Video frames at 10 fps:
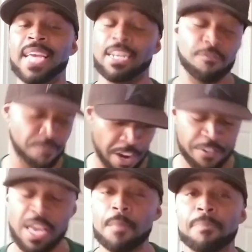He had a
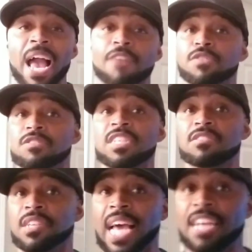very impactful
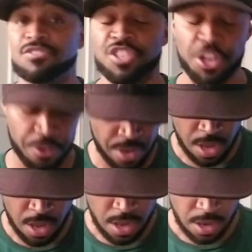season last year,
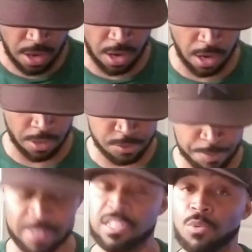
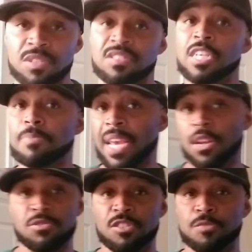especially with Zeke being
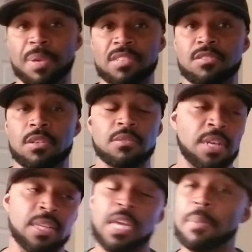on suspension
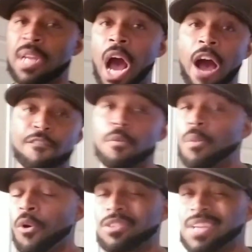and him and Alpha
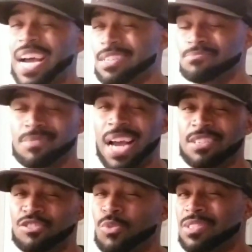Morris kind
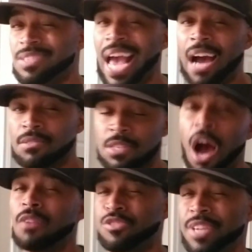of switching out and
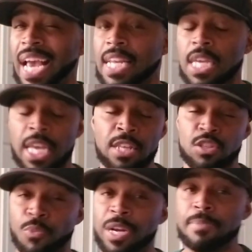alternating
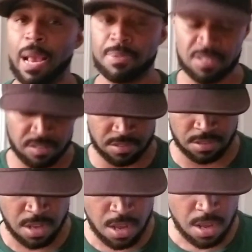in the running back
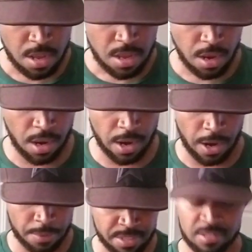position.
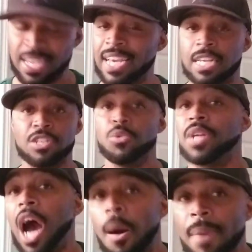This kid can do
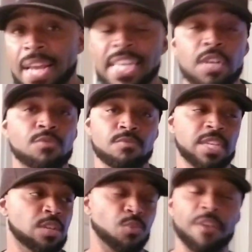it all, man. He
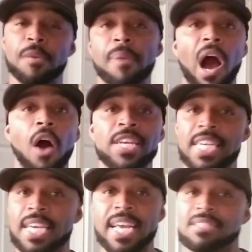can run the ball. He
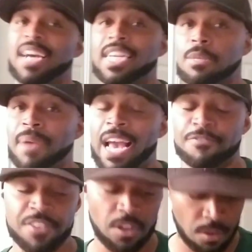can catch out of the
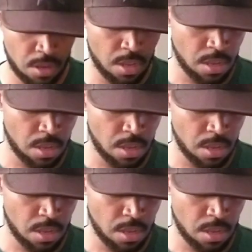backfield.